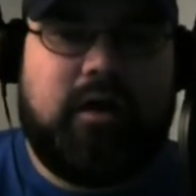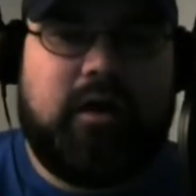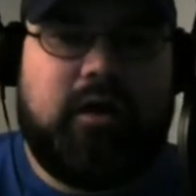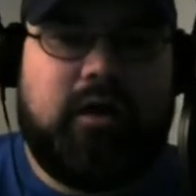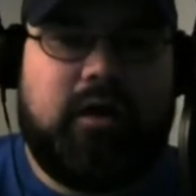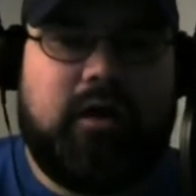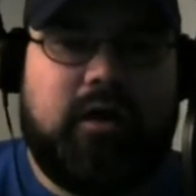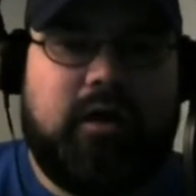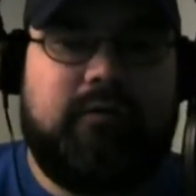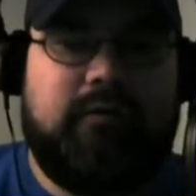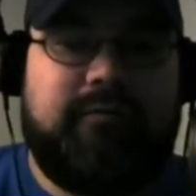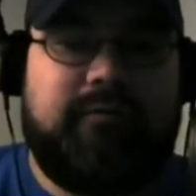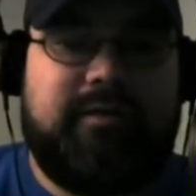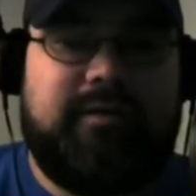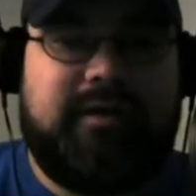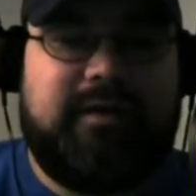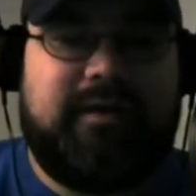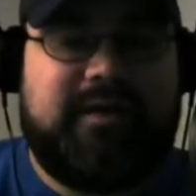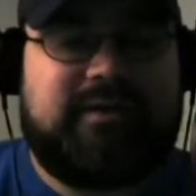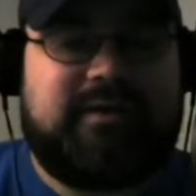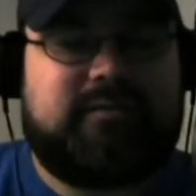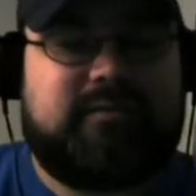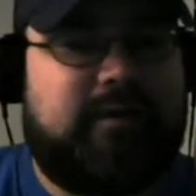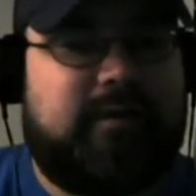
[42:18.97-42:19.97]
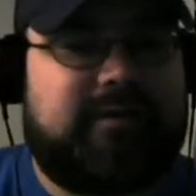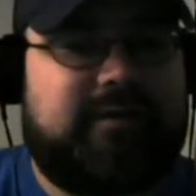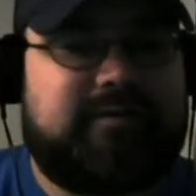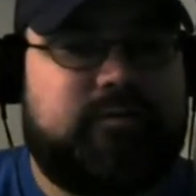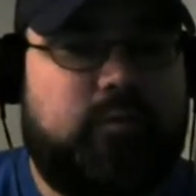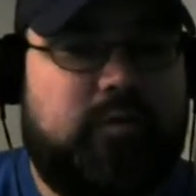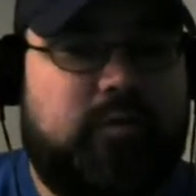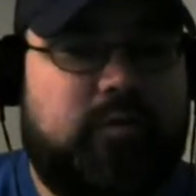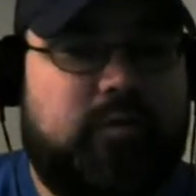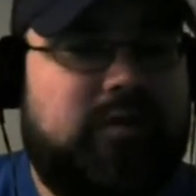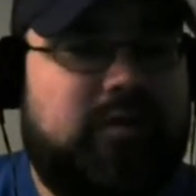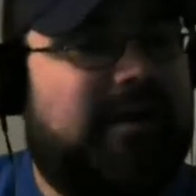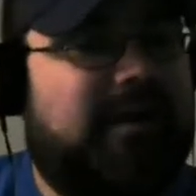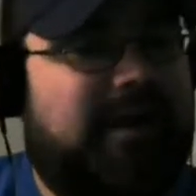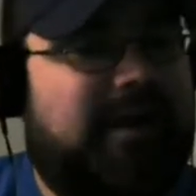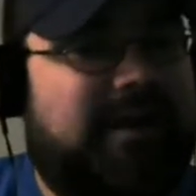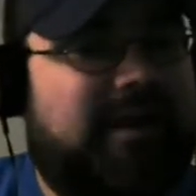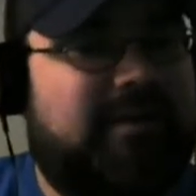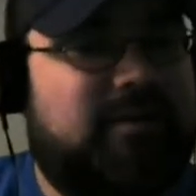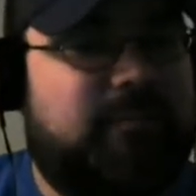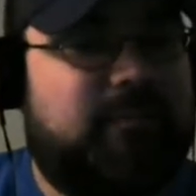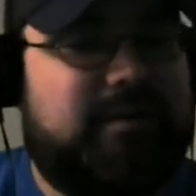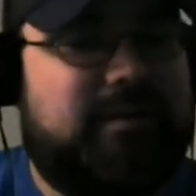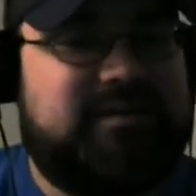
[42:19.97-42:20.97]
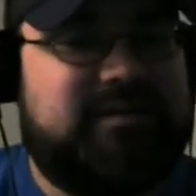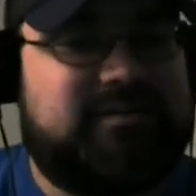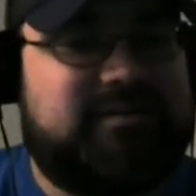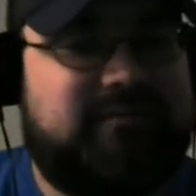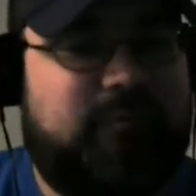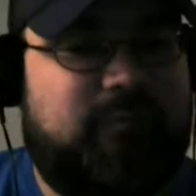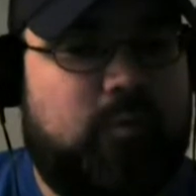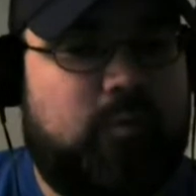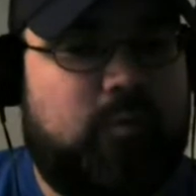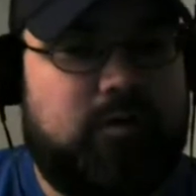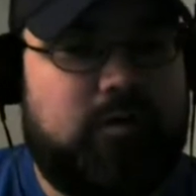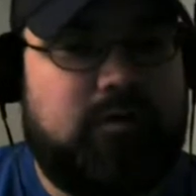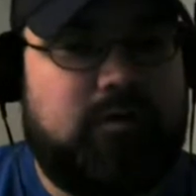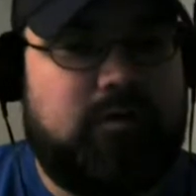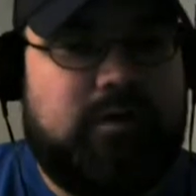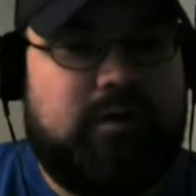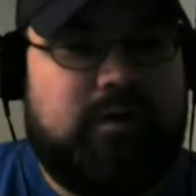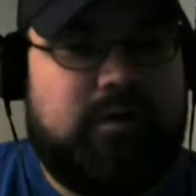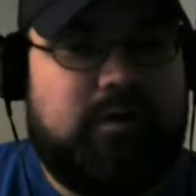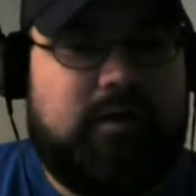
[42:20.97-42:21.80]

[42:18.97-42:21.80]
of the Xbox One and the PS4.